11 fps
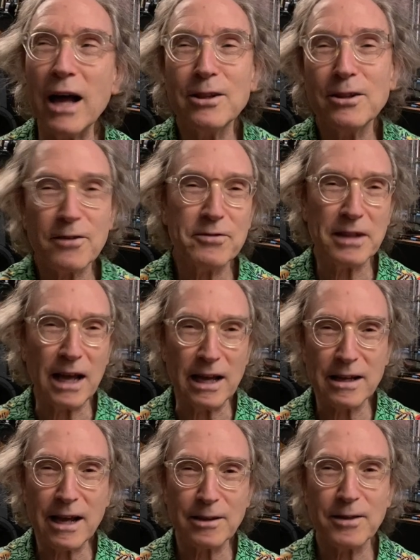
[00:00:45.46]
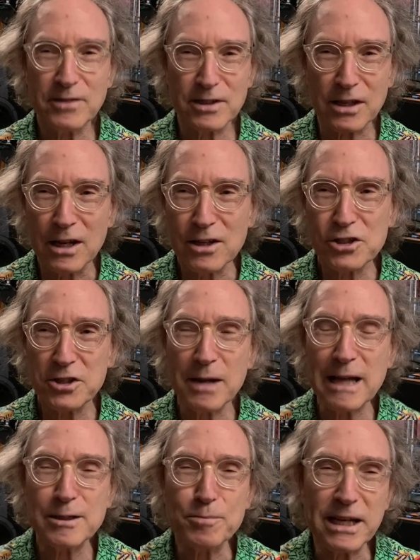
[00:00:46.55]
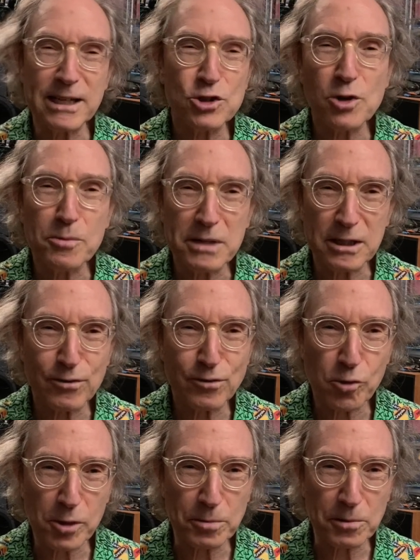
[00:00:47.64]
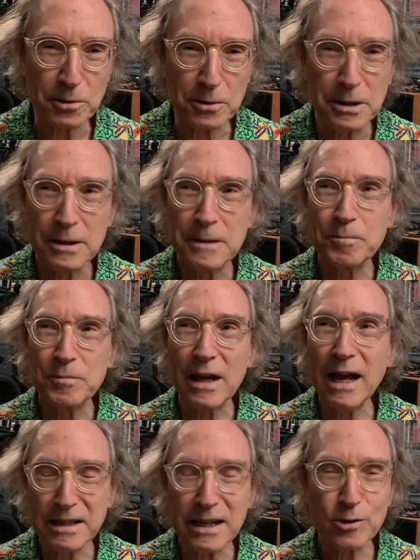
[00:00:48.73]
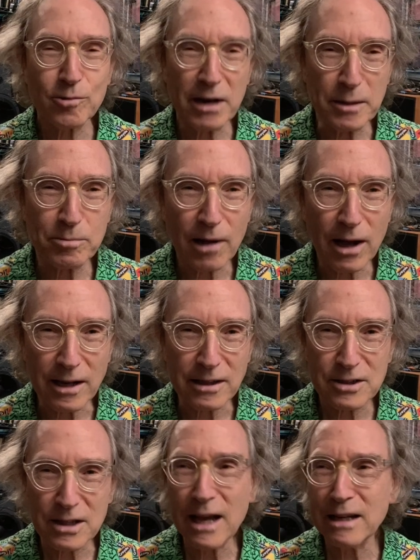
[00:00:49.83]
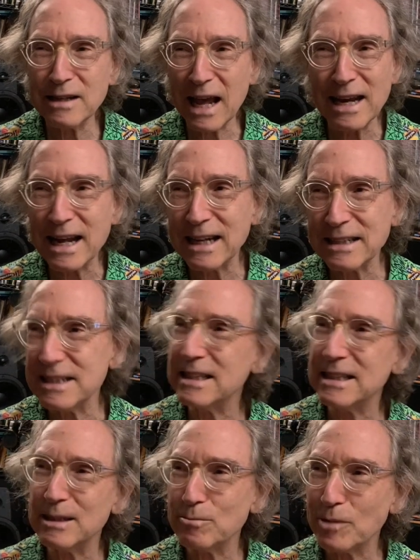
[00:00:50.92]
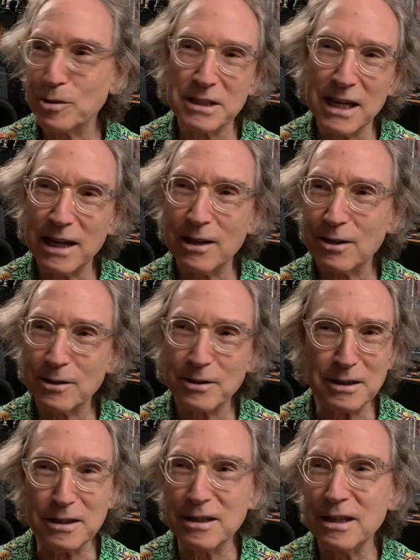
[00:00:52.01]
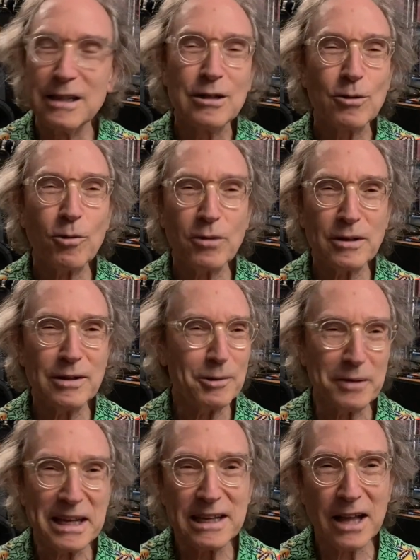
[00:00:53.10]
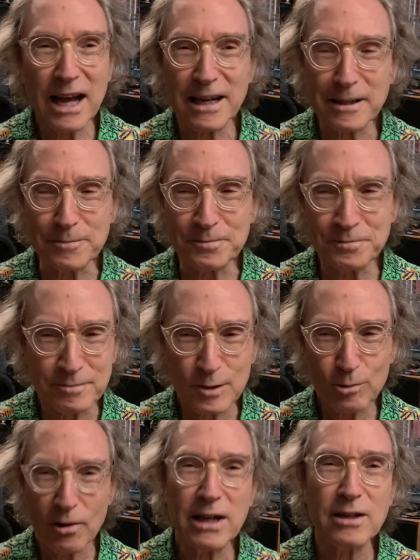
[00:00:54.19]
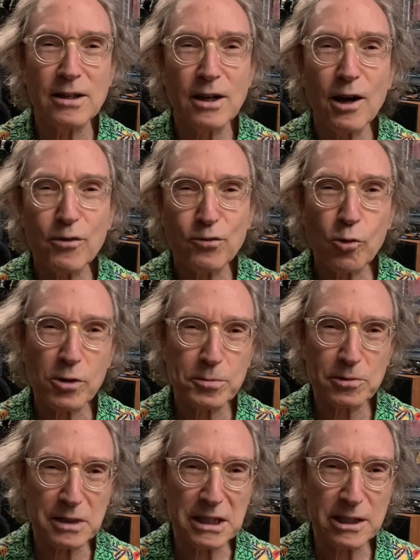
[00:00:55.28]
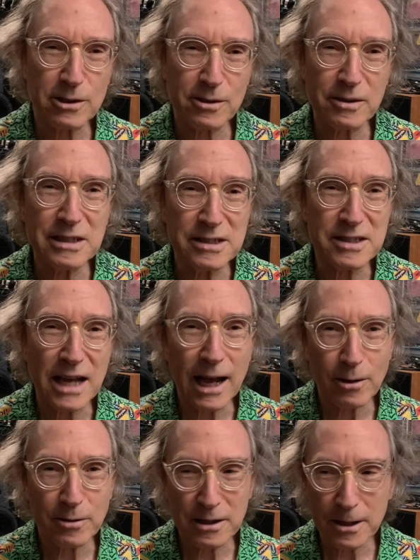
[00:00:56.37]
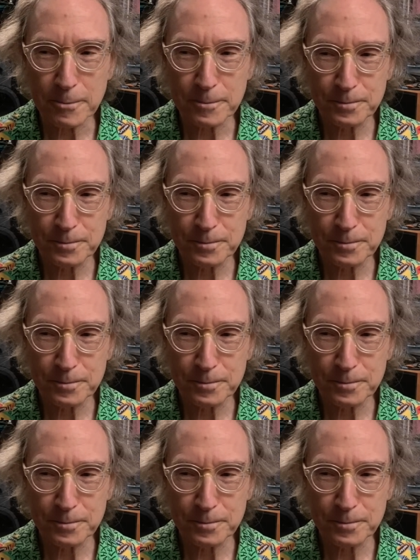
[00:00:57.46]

love that. I love that shit has made so many affordable and yet great products. And NAD and Rotel and, ELAC, great affordable gear is out there.